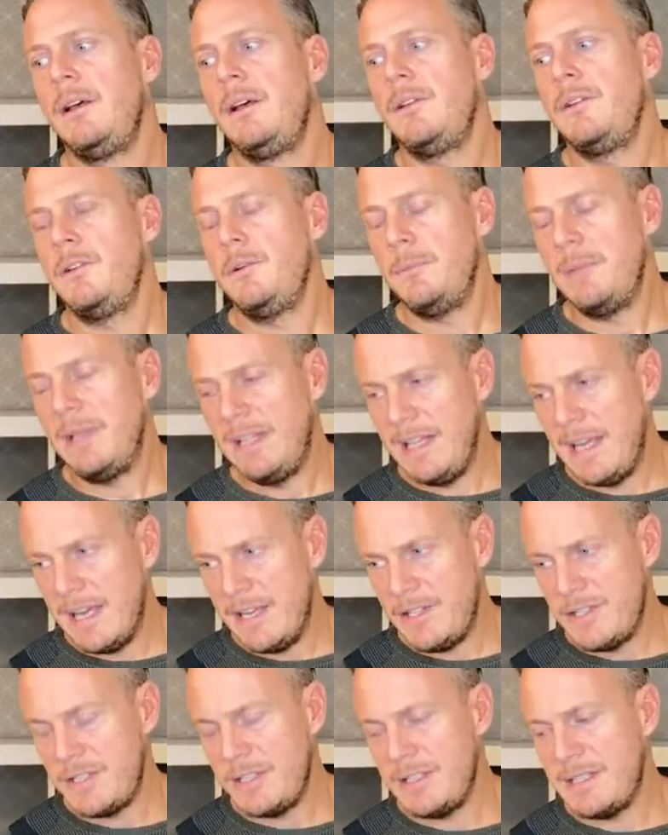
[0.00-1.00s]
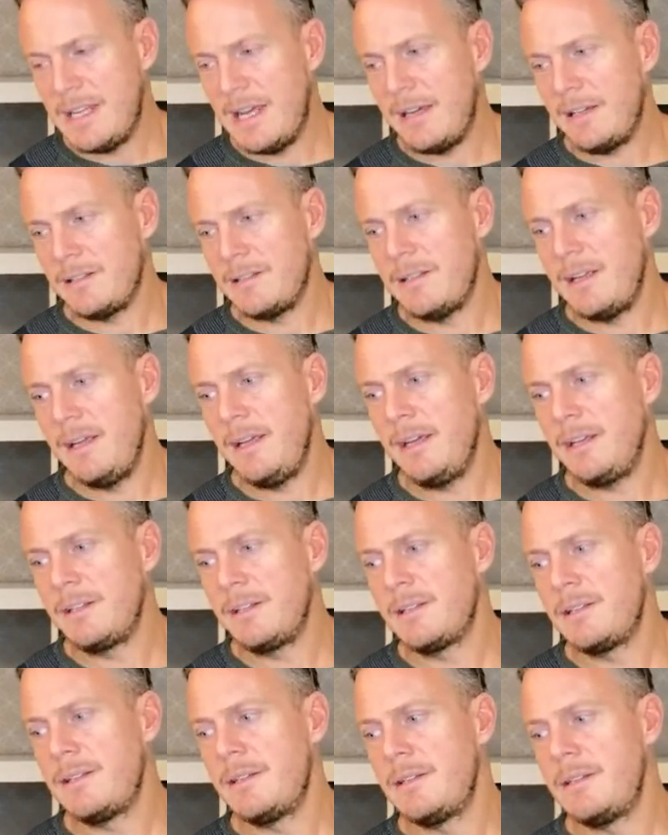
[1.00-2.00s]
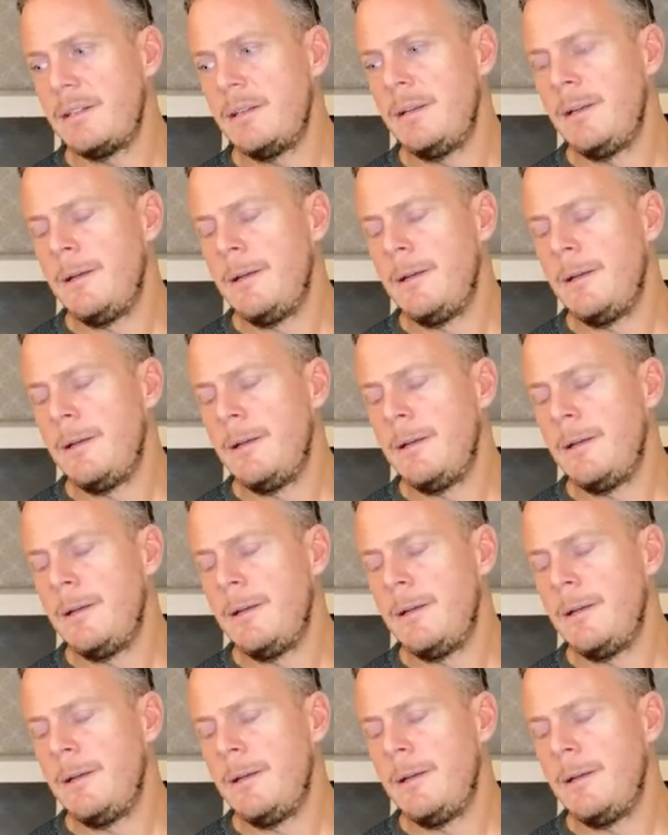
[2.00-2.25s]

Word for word: humiliation tactics,